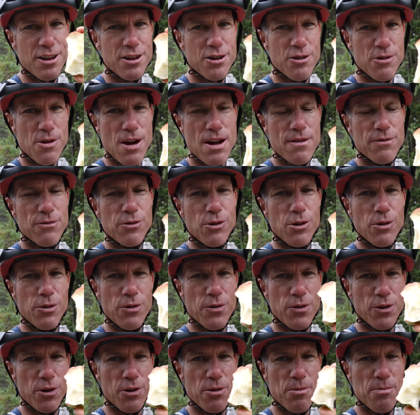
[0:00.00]
grateful
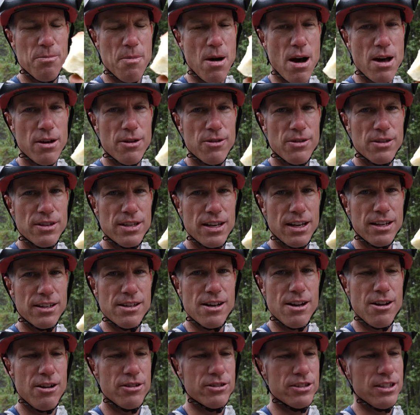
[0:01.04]
for modern
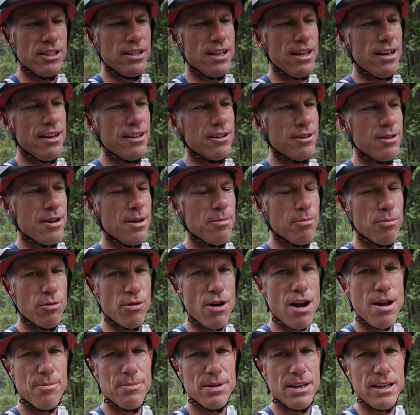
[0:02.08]
technology that has
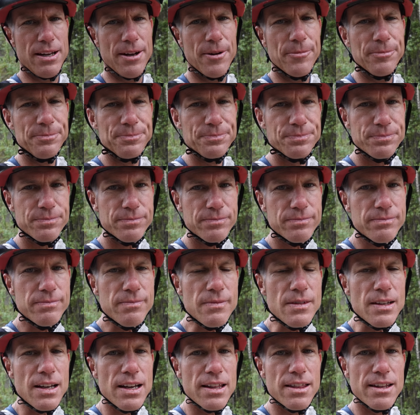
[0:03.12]
brought me
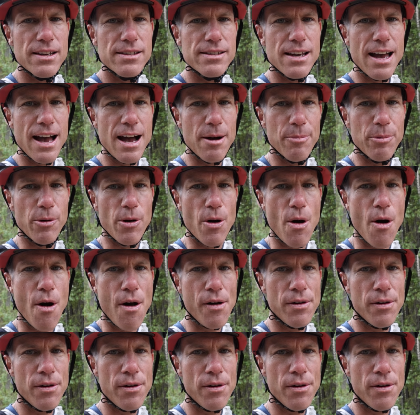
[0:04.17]
this apple.